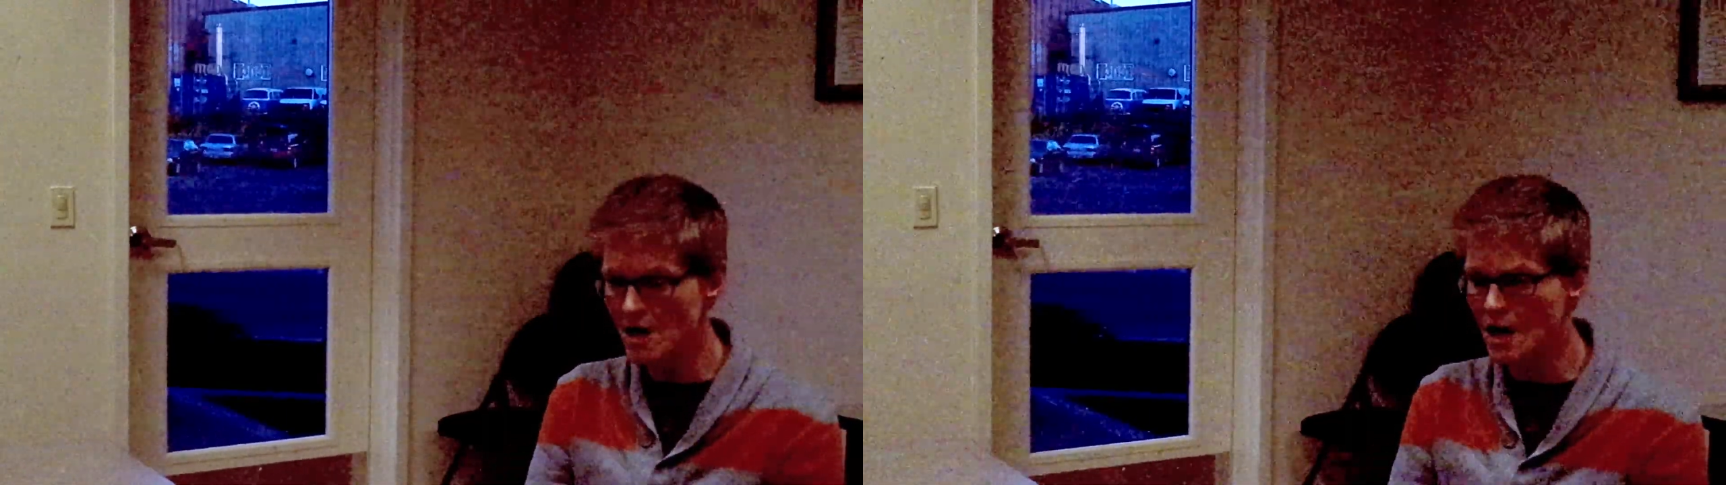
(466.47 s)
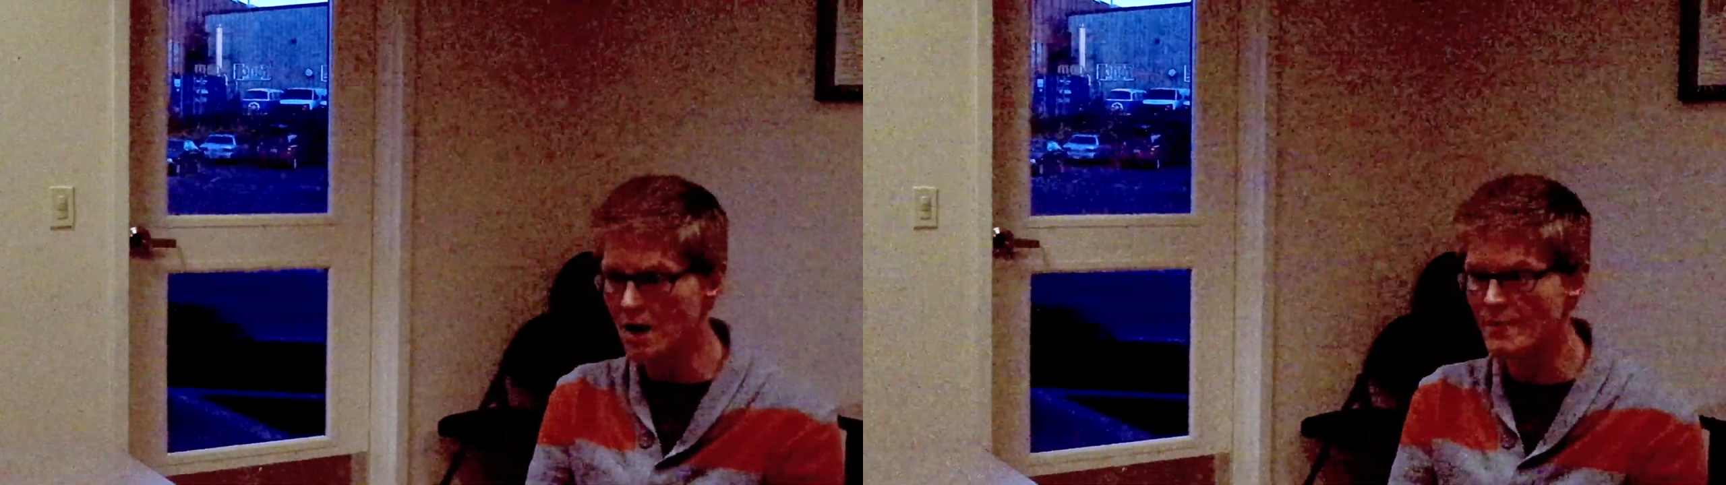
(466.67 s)

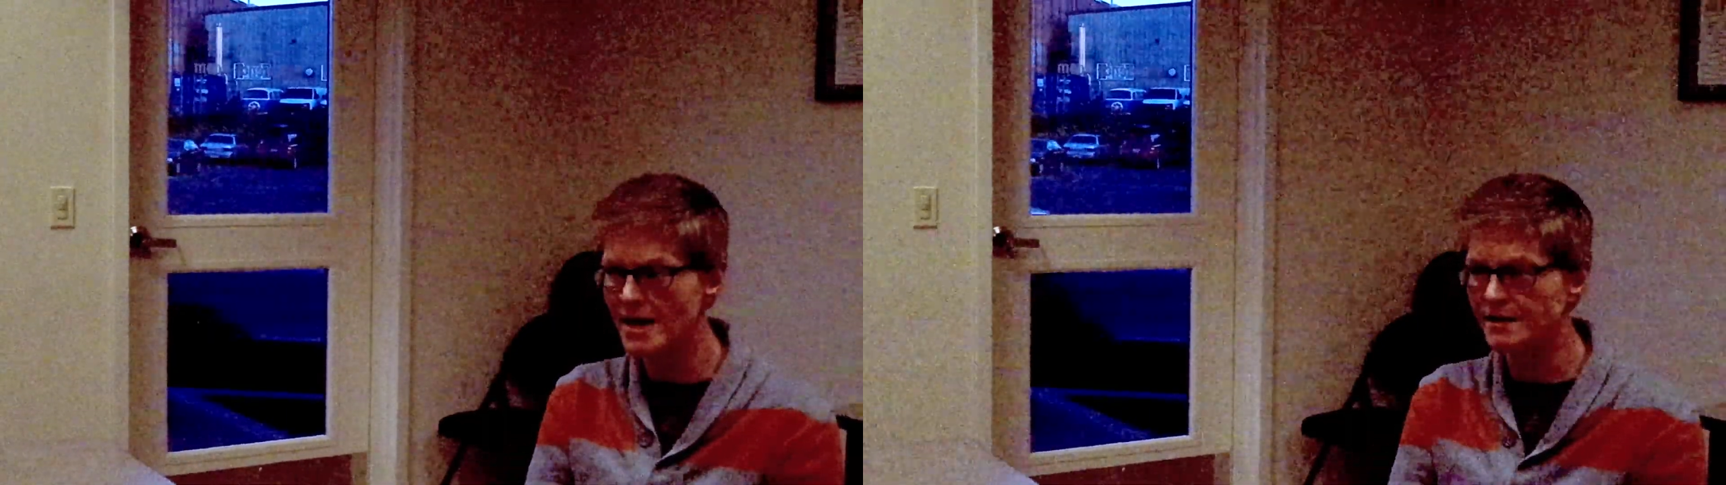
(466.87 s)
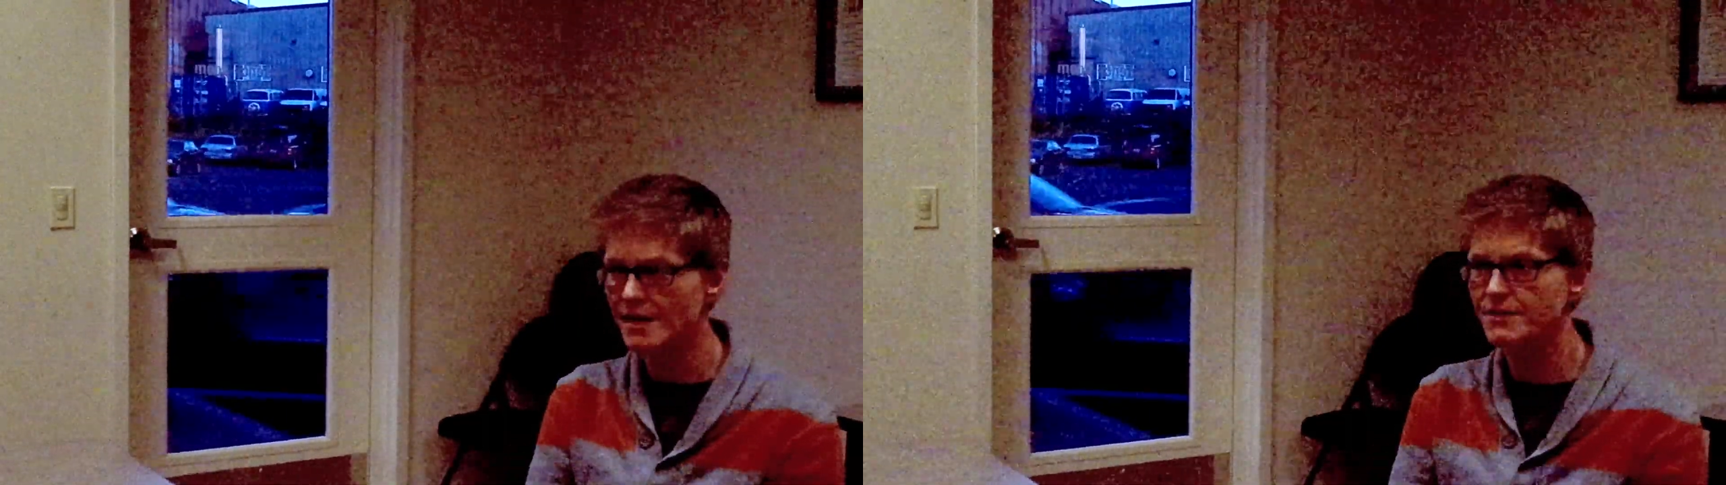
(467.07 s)

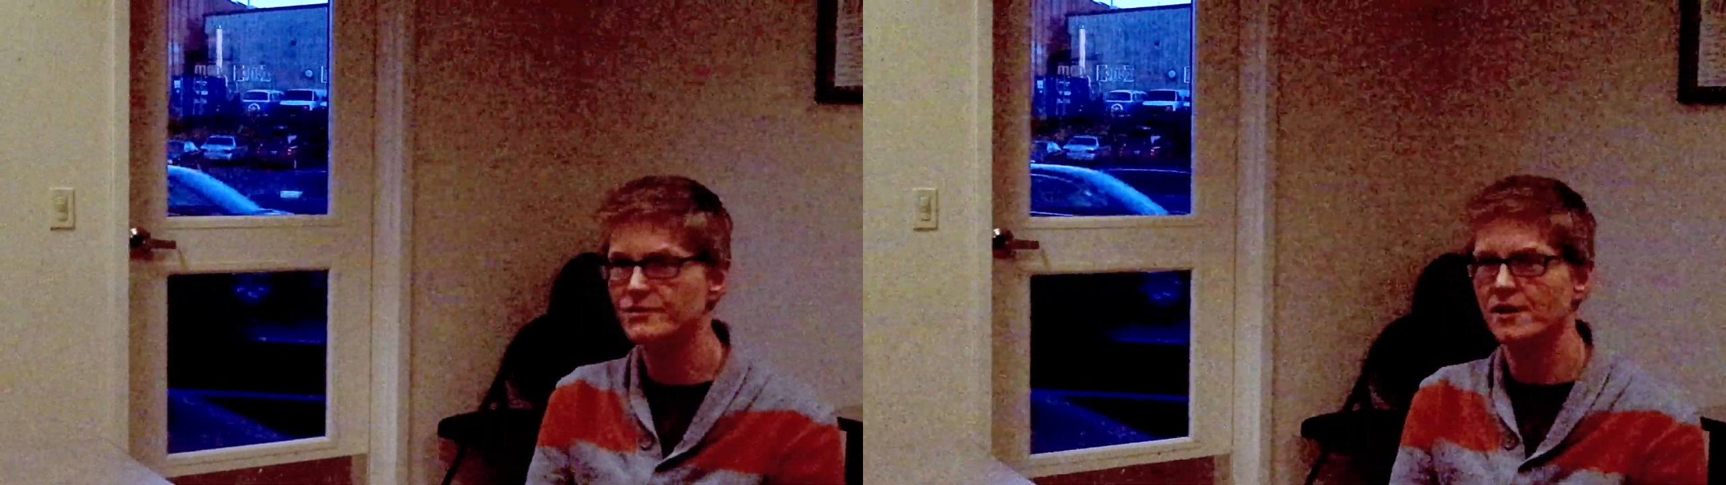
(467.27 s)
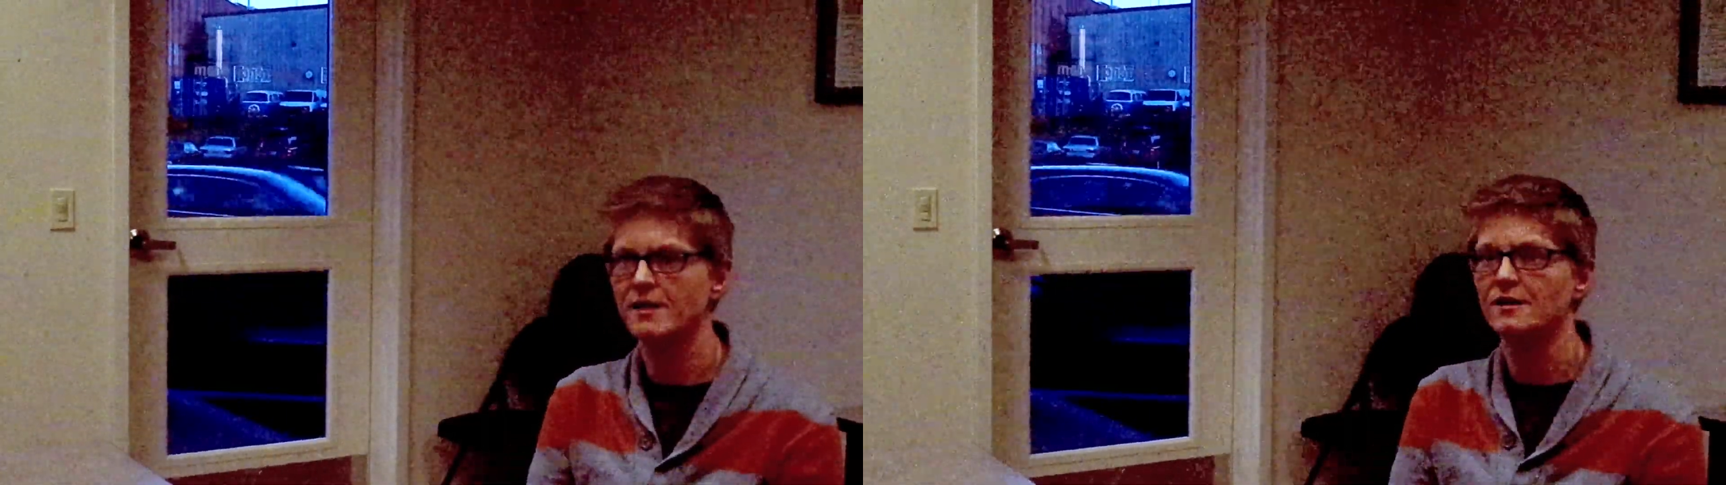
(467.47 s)
and try